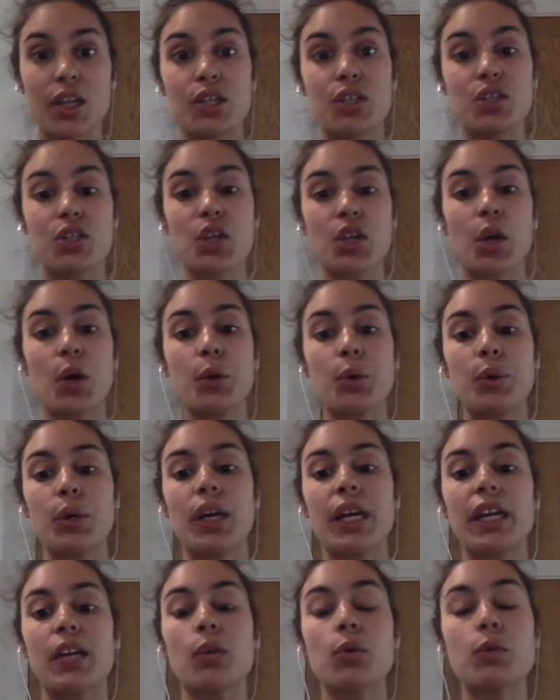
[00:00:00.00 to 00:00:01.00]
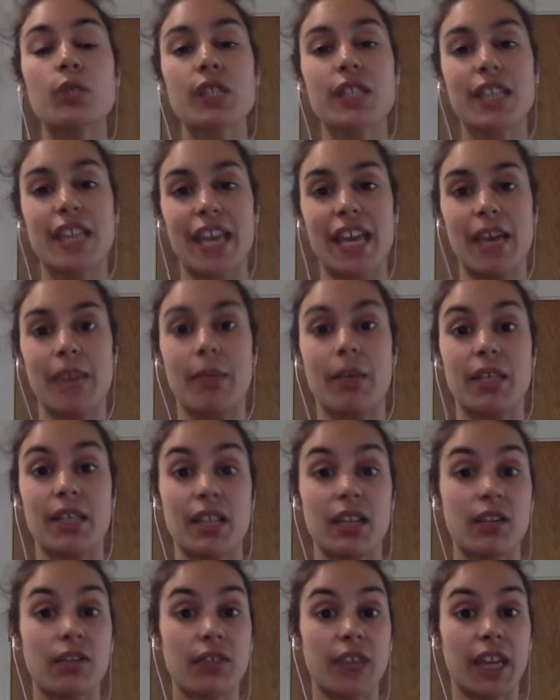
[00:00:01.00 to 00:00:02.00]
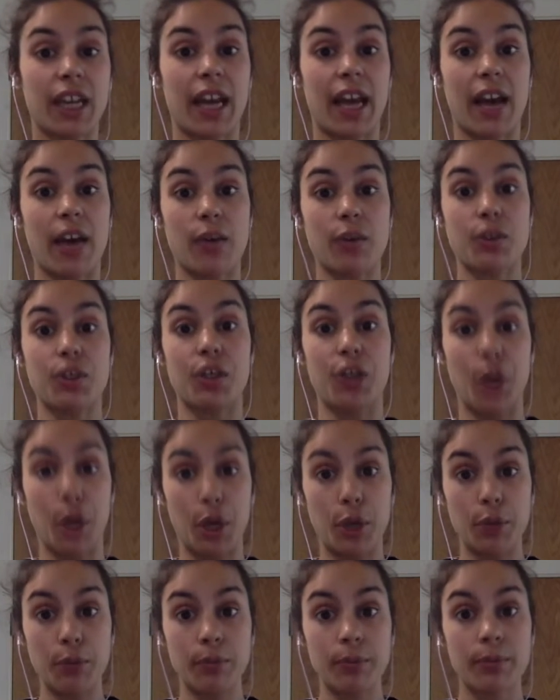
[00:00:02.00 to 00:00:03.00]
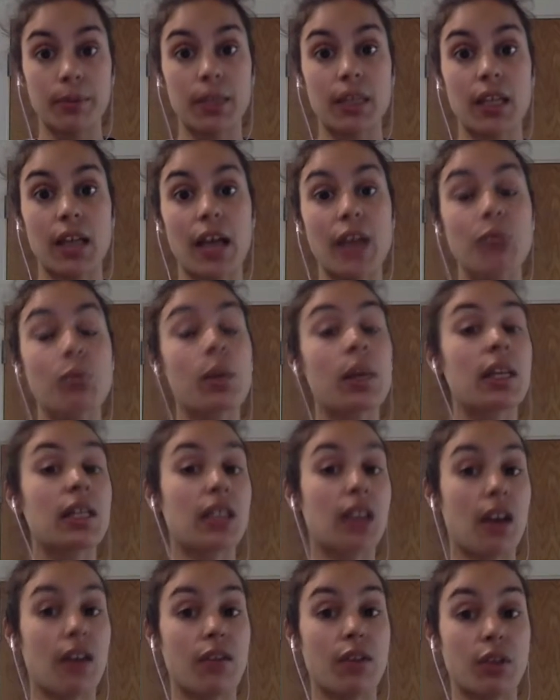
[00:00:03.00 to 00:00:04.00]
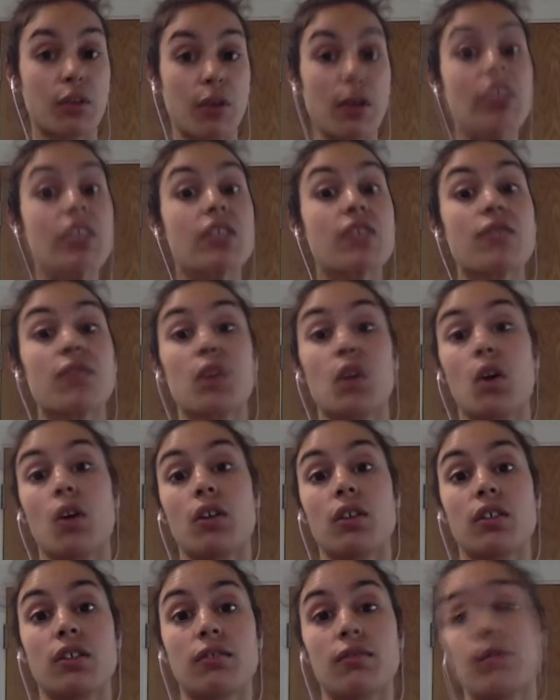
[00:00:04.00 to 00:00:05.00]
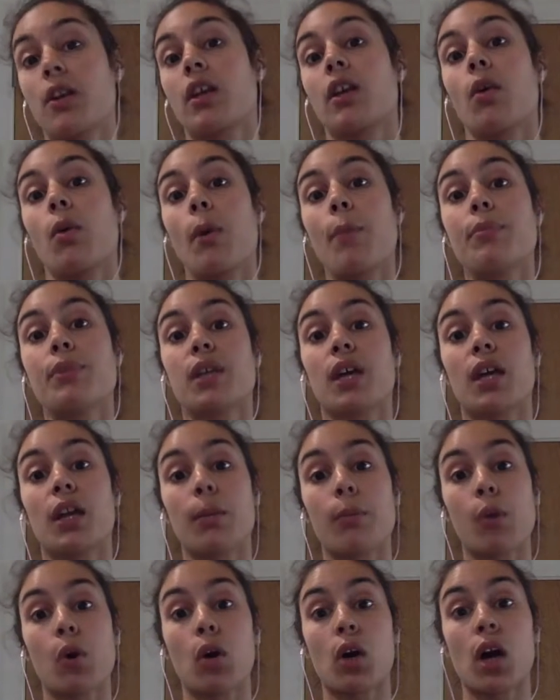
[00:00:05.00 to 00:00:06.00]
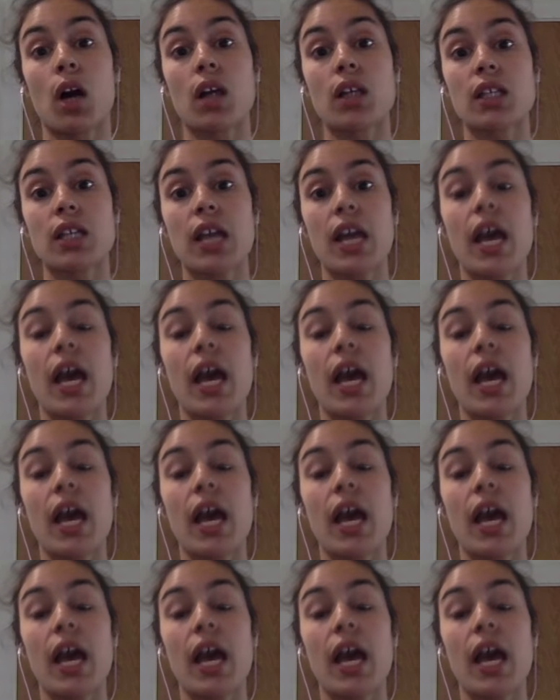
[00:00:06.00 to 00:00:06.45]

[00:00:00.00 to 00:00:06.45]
So, in order to keep myself in house and home, as well as cover the rest of the costs of running a website and a podcast,